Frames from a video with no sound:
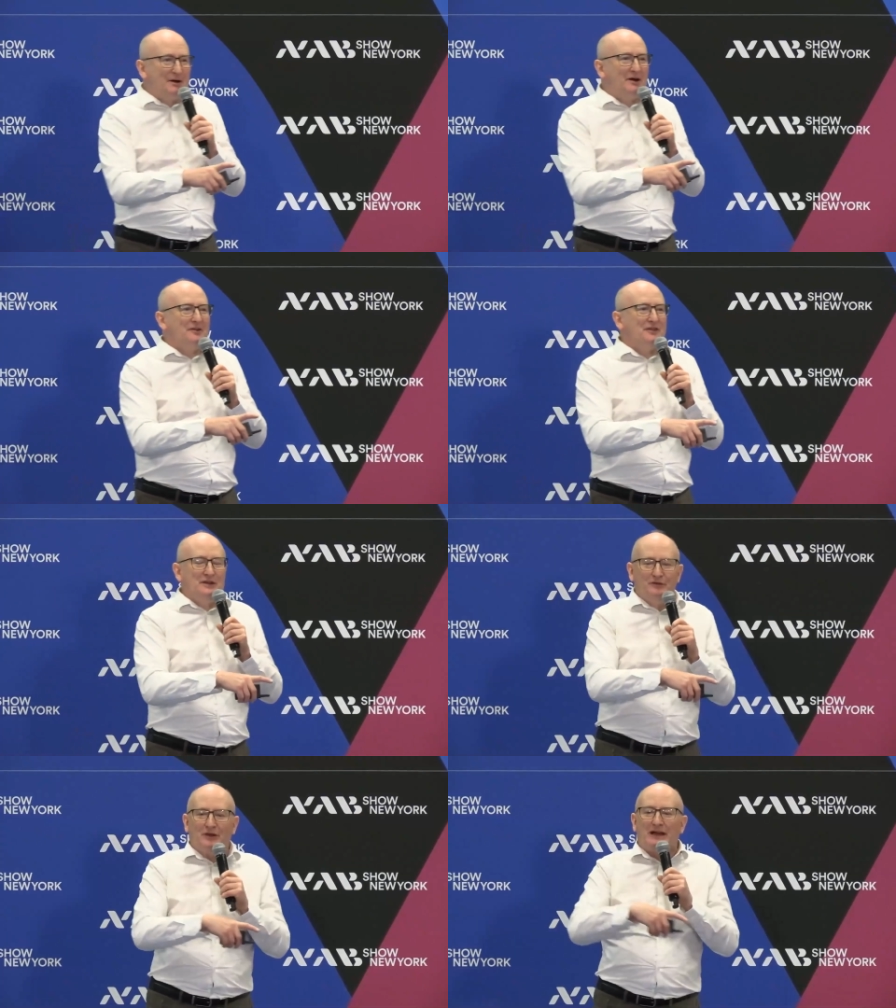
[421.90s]
path,
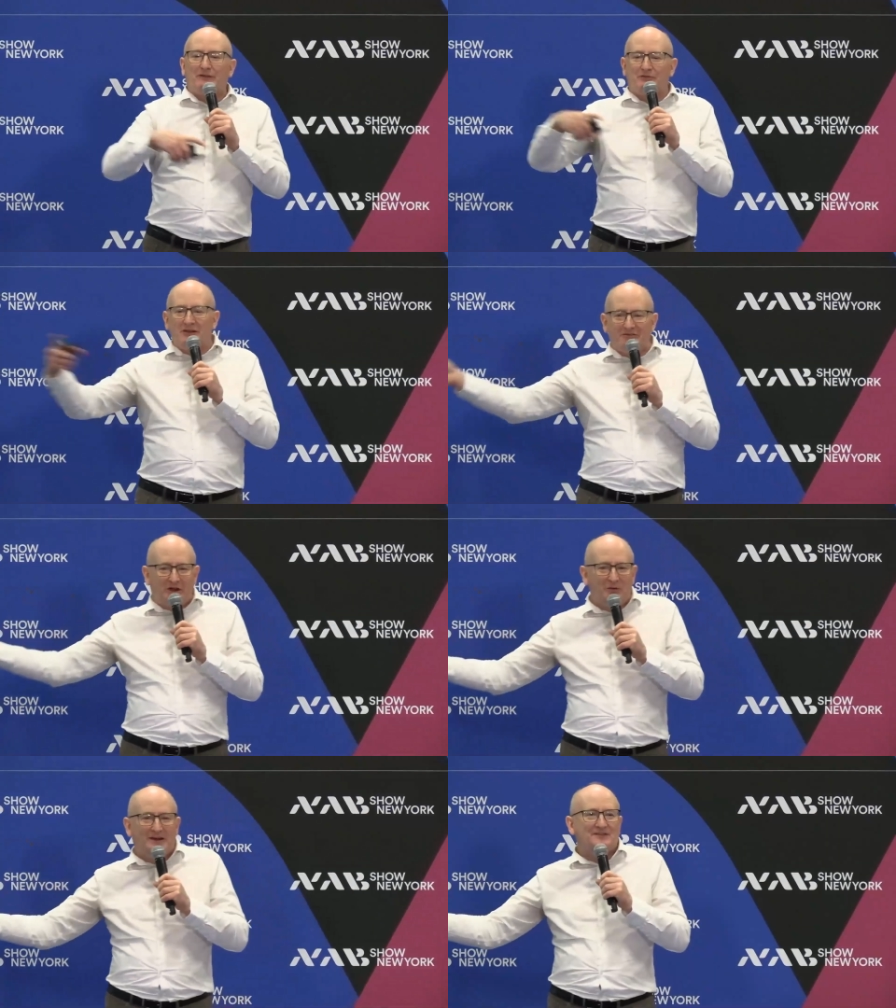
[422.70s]
and you've got to have a
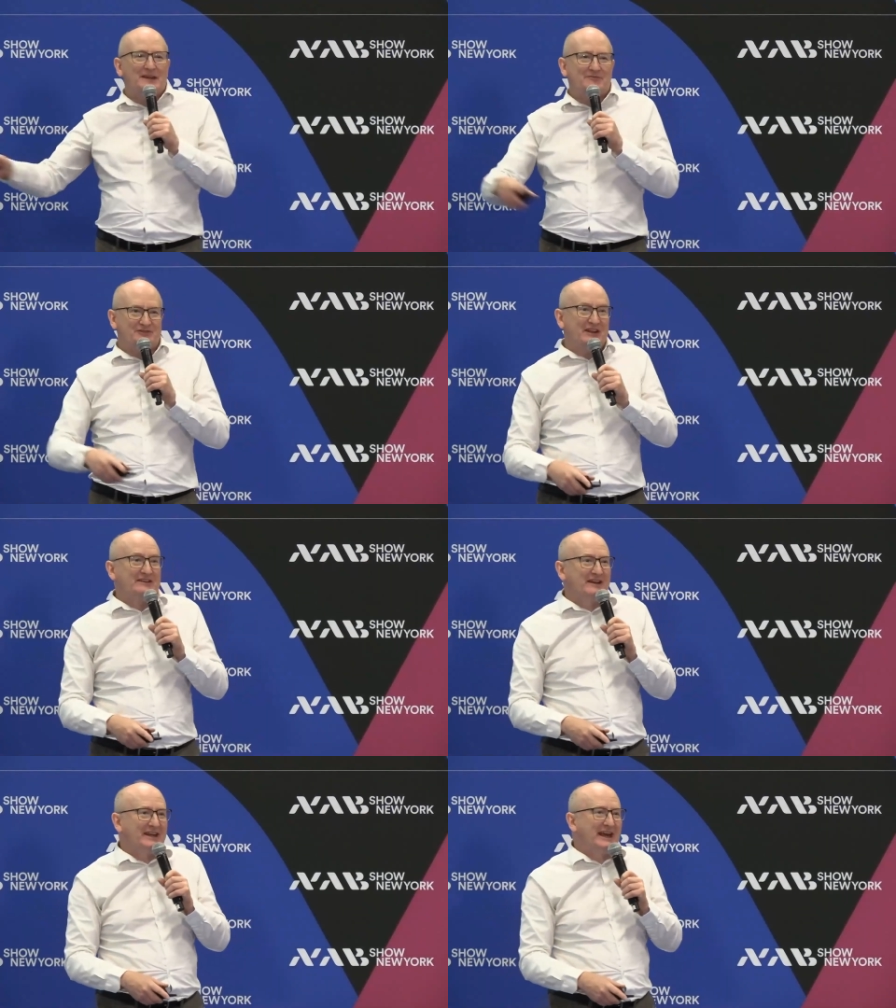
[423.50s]
re-request, then
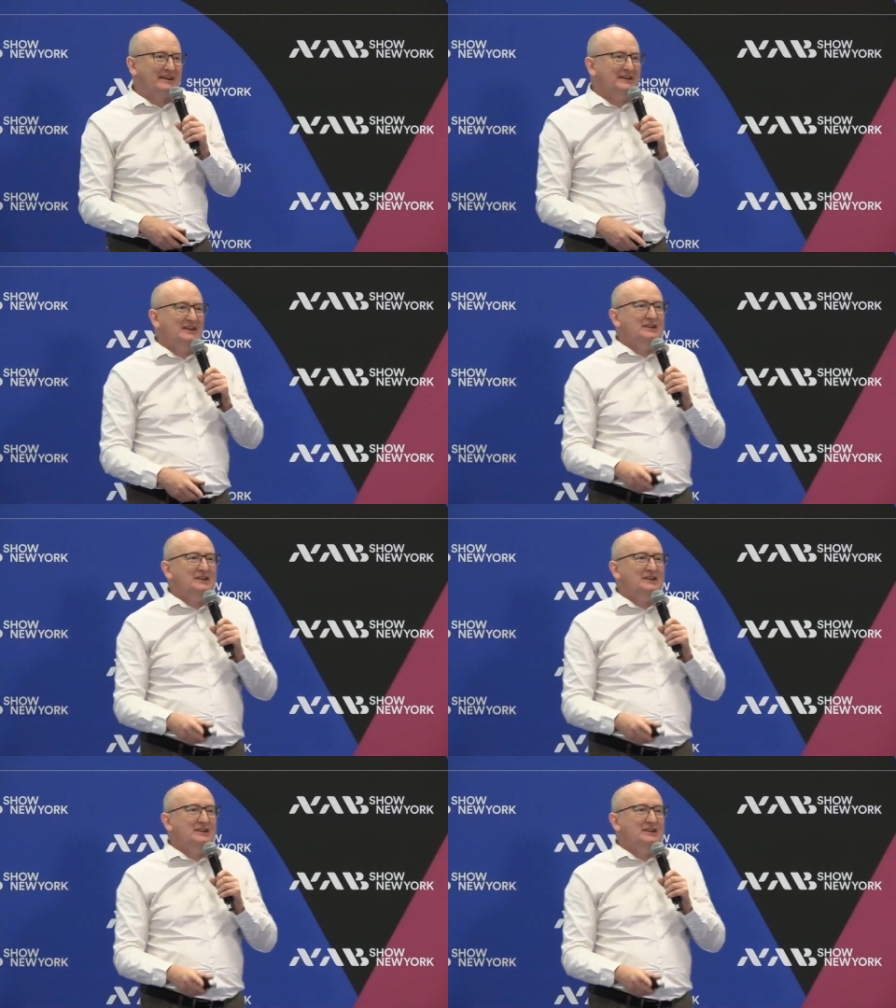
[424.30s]
send it again.